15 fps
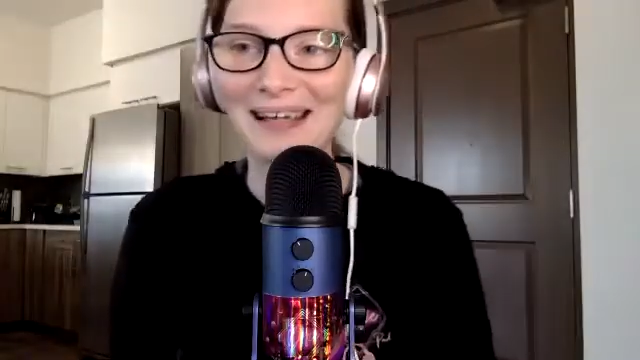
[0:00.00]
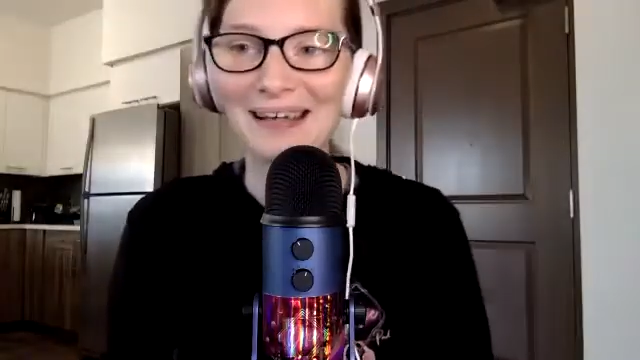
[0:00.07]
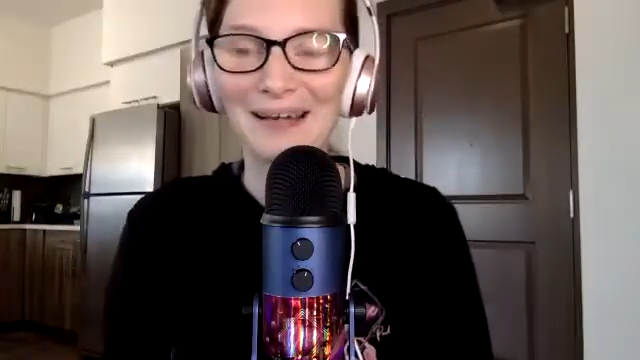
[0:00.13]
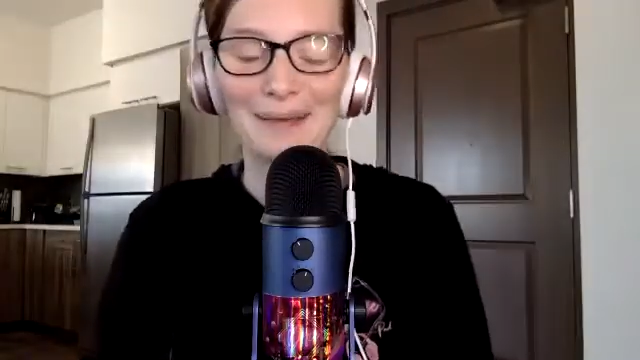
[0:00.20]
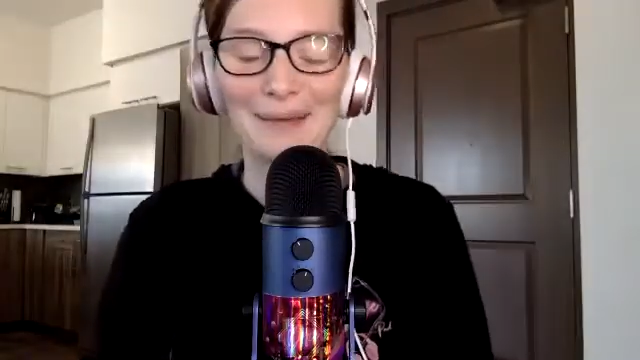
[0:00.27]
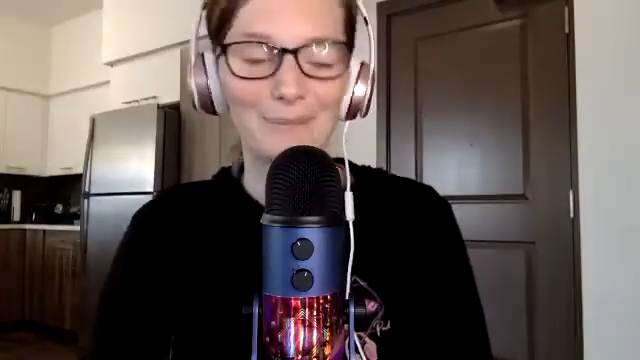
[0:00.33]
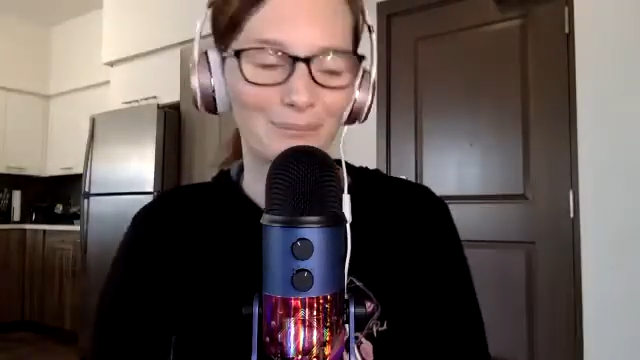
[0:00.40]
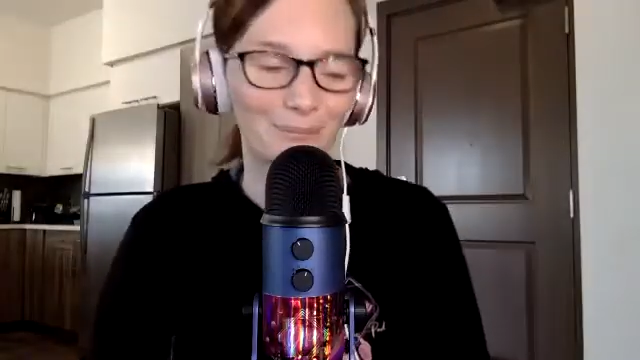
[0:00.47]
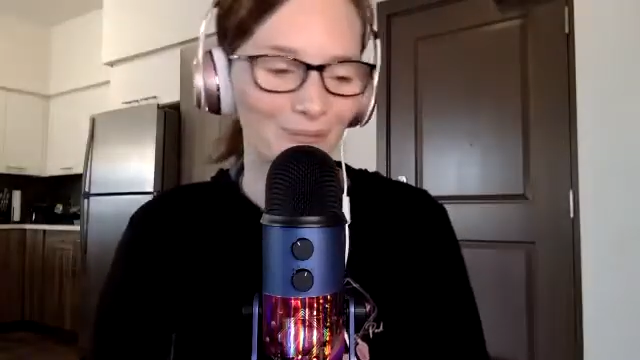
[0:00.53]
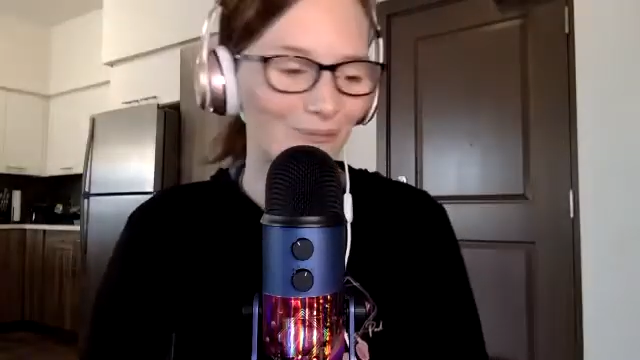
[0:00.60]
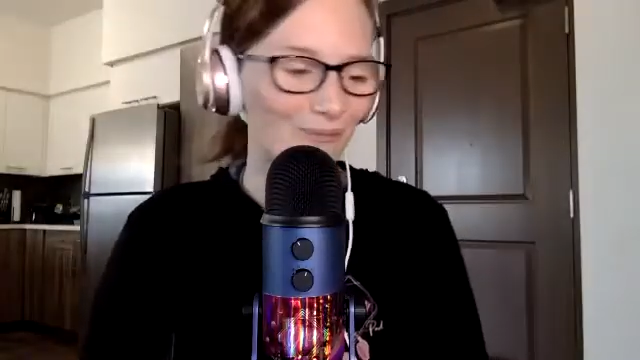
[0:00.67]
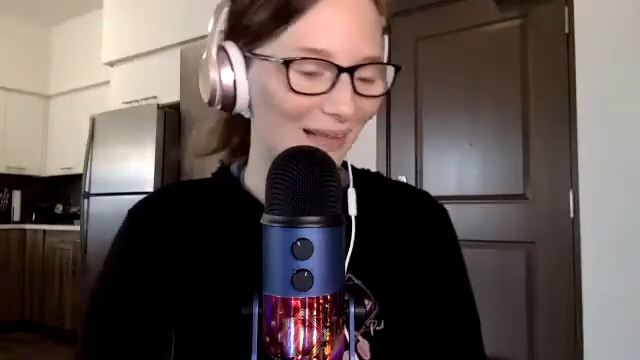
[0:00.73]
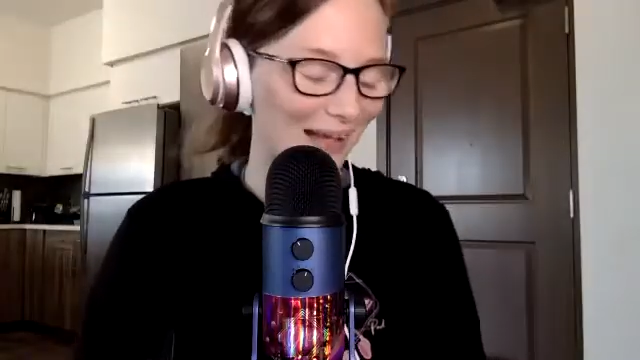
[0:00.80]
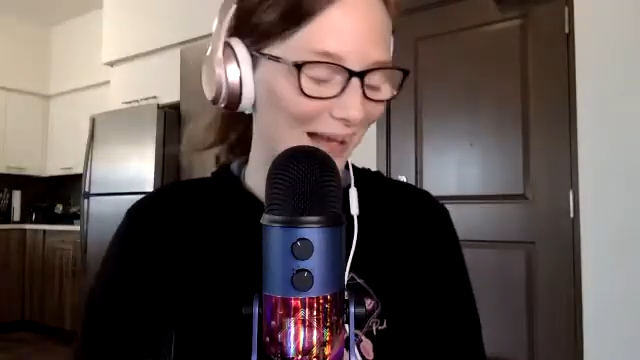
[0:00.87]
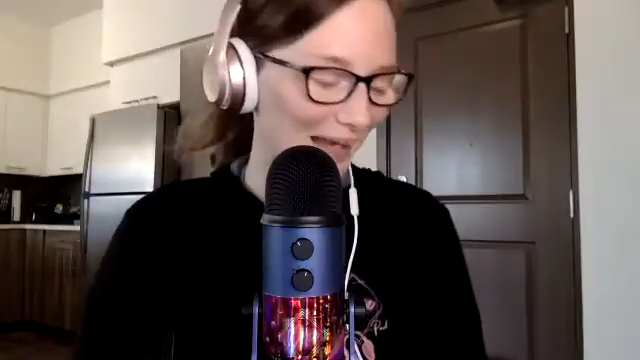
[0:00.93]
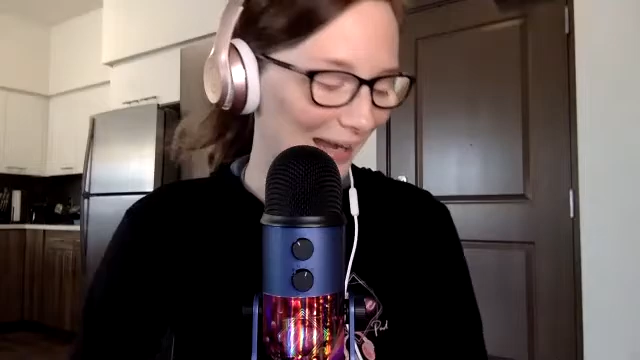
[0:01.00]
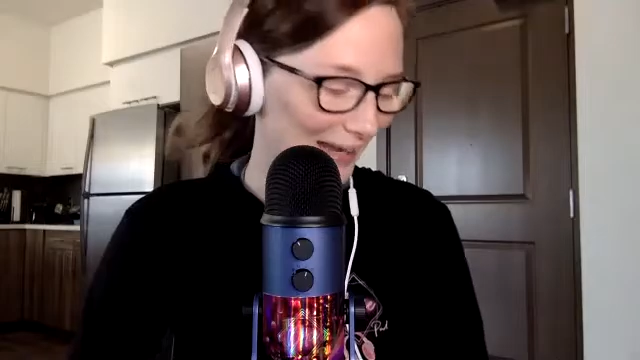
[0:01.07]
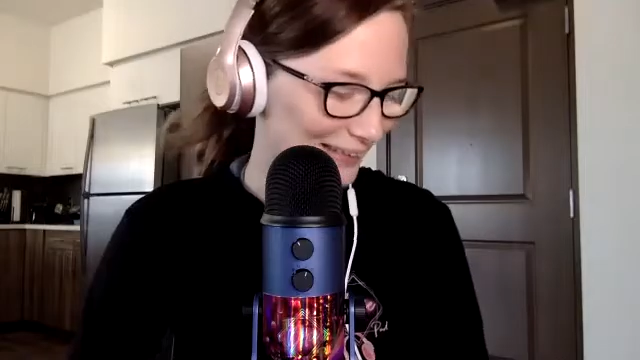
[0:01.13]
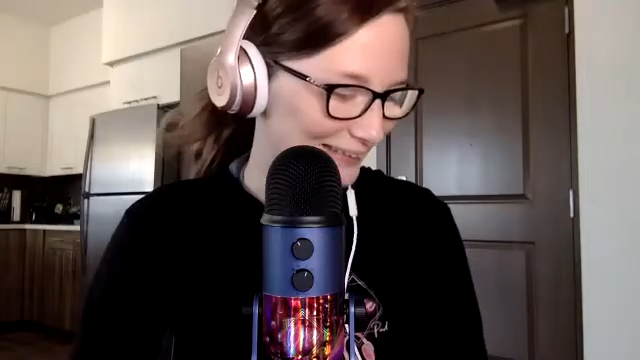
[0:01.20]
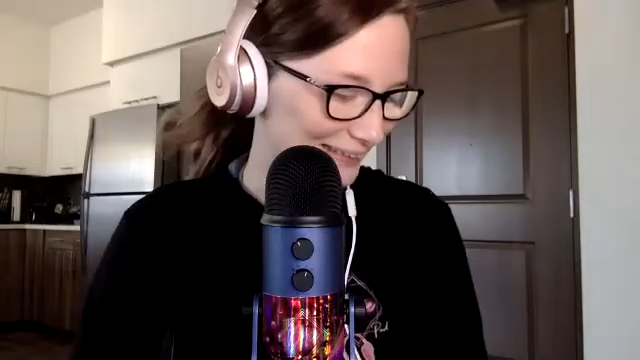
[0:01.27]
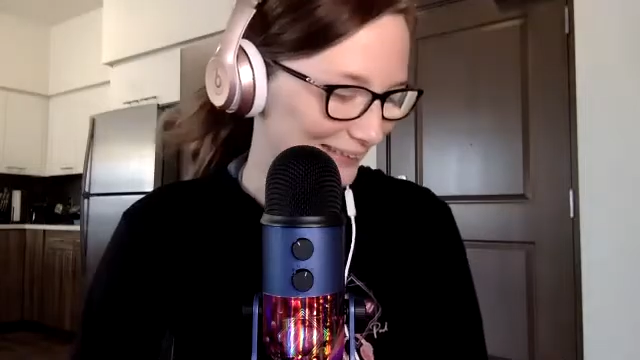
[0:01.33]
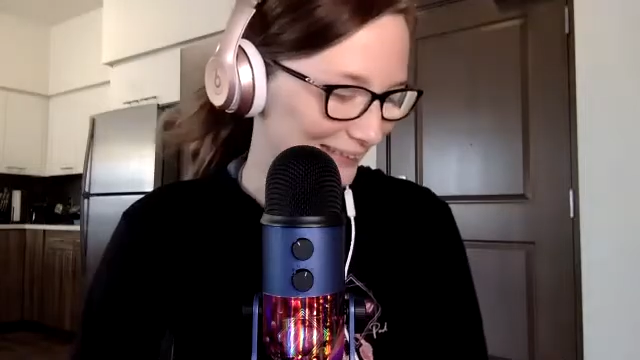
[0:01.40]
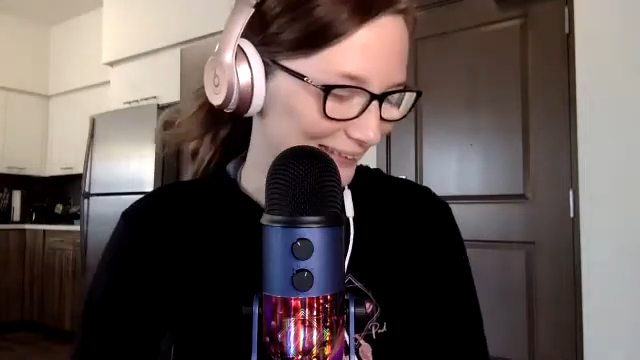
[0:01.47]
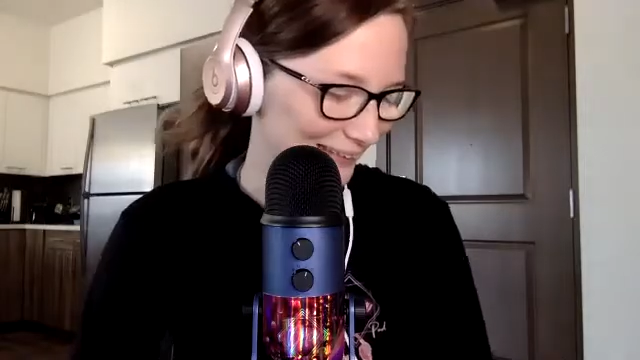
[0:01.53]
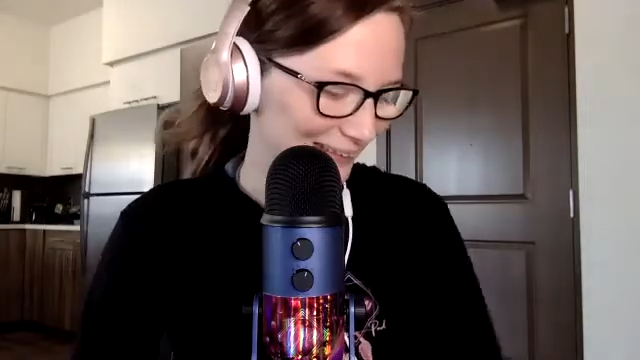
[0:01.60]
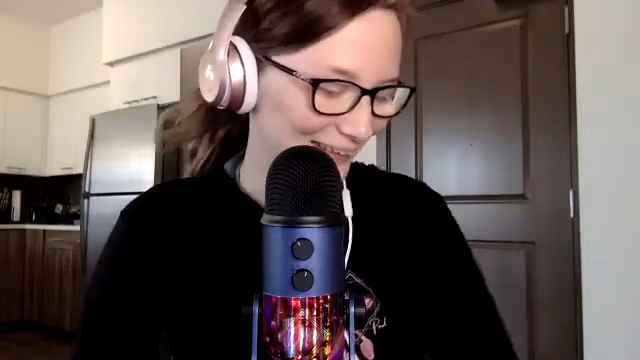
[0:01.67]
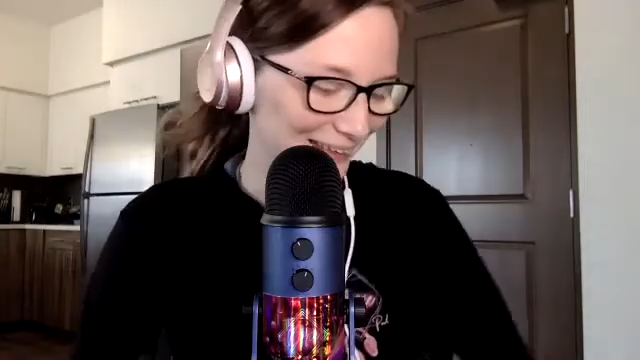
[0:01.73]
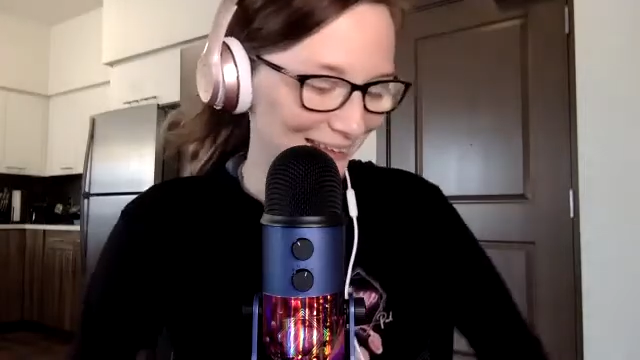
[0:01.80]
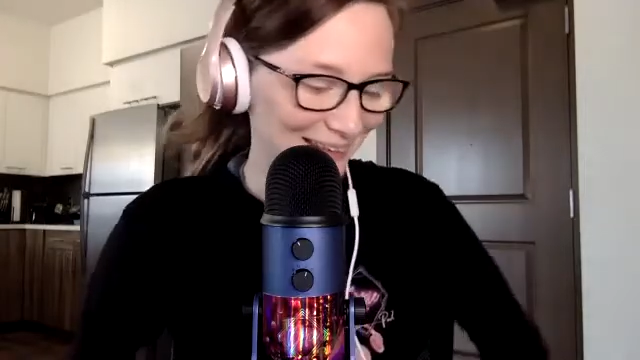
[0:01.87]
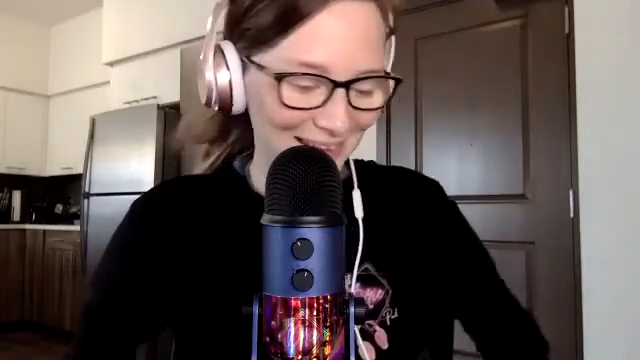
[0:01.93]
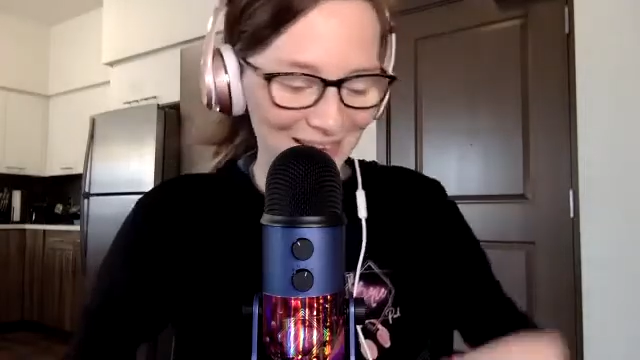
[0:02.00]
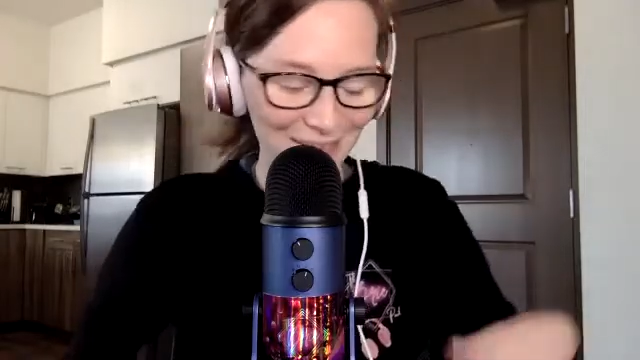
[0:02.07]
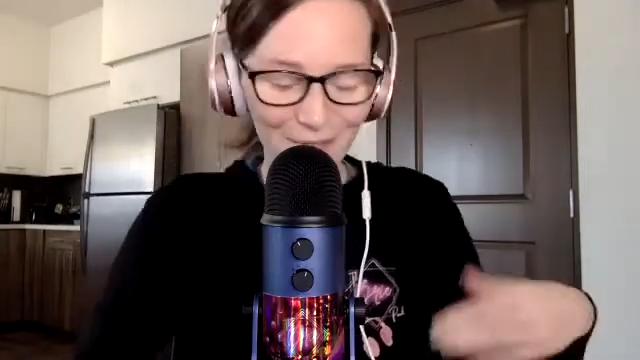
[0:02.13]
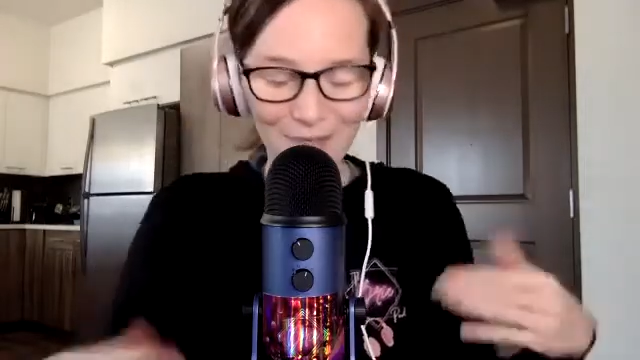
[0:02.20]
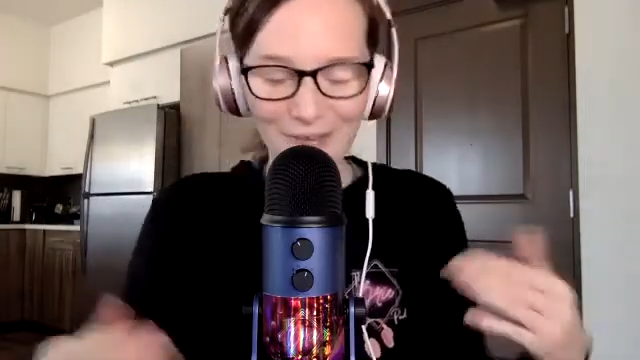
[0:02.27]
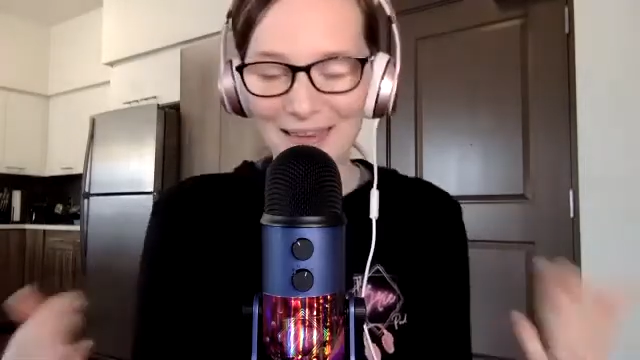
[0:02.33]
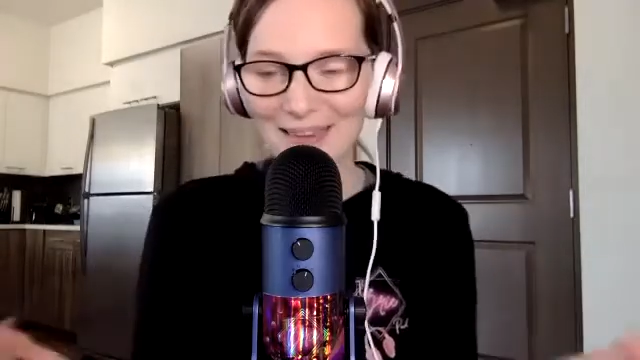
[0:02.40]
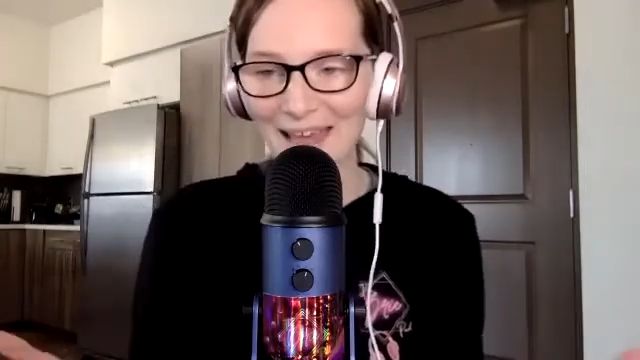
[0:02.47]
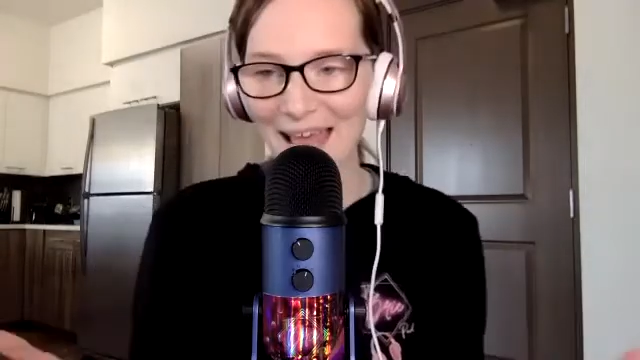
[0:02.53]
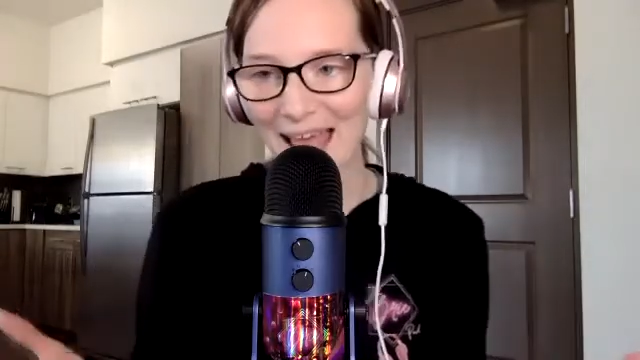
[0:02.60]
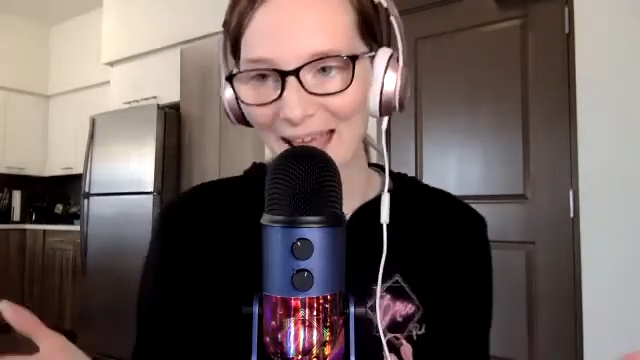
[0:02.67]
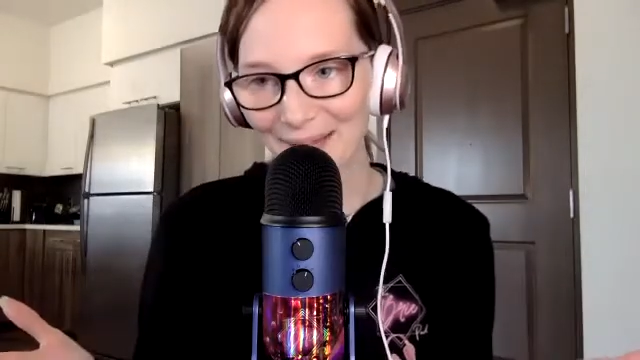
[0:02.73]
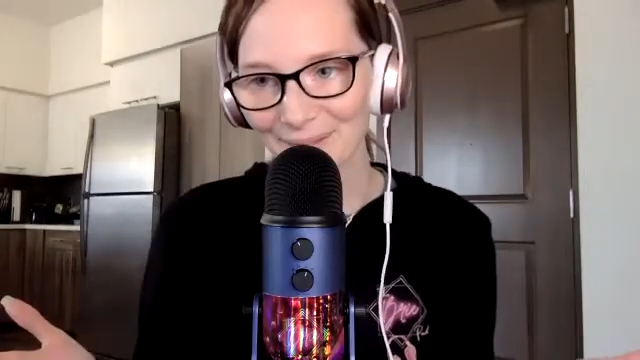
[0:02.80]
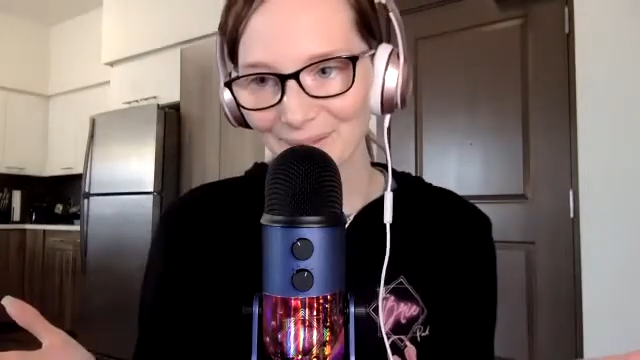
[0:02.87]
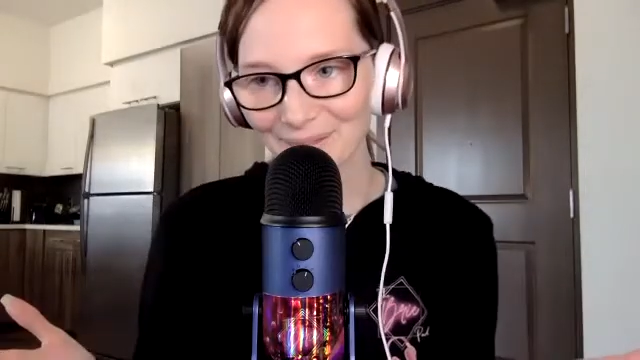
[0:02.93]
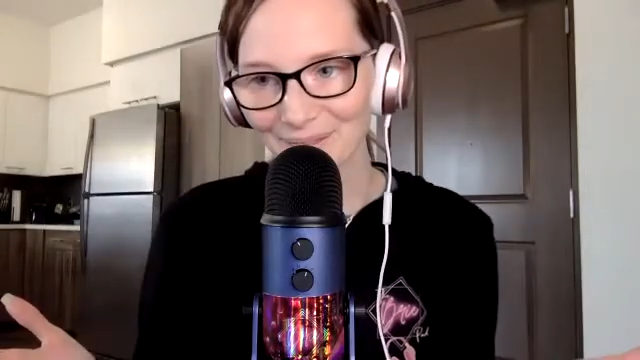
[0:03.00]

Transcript: And with that,